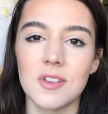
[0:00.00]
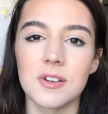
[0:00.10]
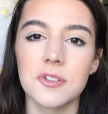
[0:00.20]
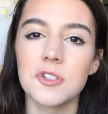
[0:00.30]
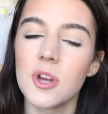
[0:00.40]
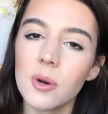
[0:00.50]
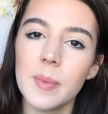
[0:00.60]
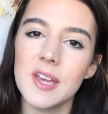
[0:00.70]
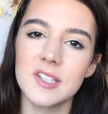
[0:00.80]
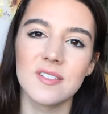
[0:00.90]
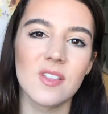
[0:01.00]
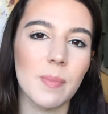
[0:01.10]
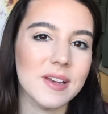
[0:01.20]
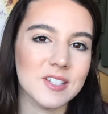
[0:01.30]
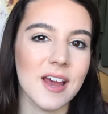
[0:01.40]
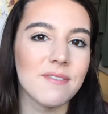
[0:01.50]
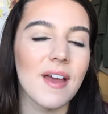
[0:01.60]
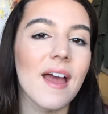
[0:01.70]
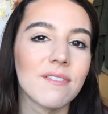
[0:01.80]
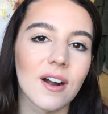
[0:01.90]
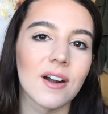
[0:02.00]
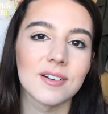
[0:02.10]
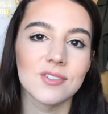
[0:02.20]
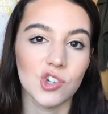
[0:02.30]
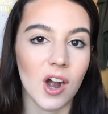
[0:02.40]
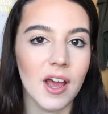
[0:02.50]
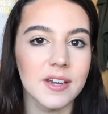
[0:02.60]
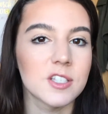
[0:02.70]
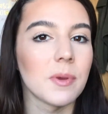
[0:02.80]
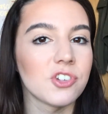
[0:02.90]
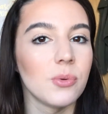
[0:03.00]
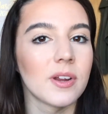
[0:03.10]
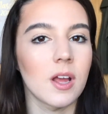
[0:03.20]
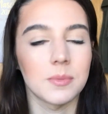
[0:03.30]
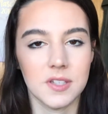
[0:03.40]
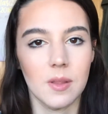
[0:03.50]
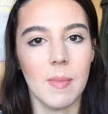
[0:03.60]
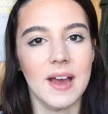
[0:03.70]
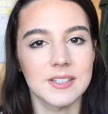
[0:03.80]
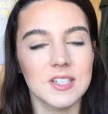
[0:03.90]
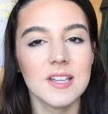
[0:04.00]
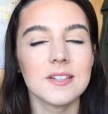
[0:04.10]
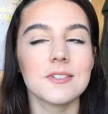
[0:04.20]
They're so amazing. They're the best I've ever tried, especially when it comes to the mattes.